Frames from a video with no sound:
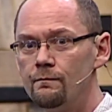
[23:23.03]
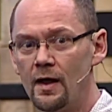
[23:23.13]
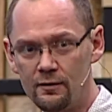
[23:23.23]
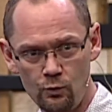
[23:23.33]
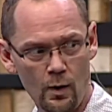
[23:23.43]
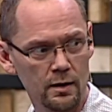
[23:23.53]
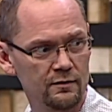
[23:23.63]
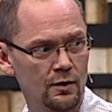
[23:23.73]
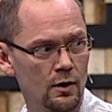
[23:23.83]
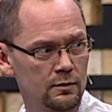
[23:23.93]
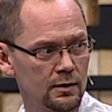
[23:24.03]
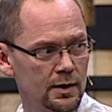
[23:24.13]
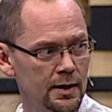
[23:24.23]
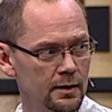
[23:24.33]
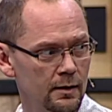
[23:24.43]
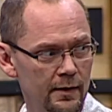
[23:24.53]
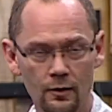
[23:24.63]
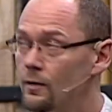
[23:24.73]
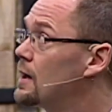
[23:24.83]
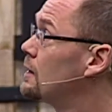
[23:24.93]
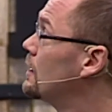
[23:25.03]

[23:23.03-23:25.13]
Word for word: as well as called to lead, and they go hand